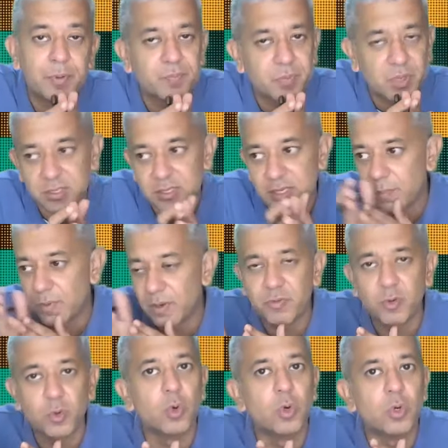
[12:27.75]
Example, if you
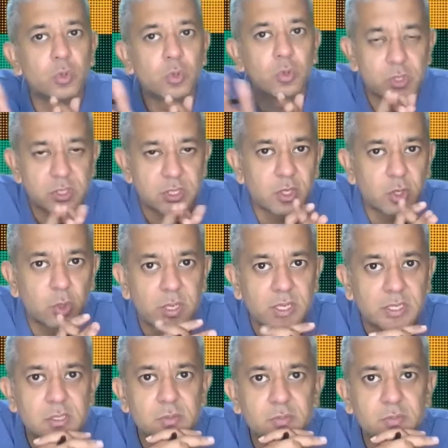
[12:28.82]
go to say US,